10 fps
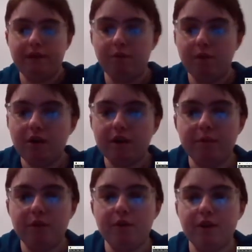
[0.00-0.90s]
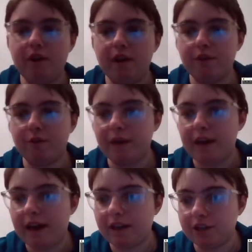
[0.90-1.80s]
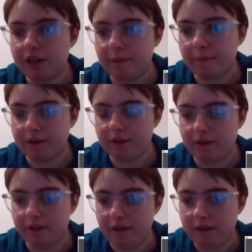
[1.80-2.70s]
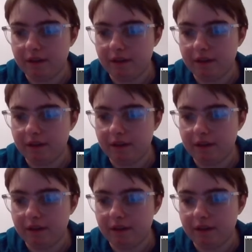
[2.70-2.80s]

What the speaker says: and welcome to another reaction episode.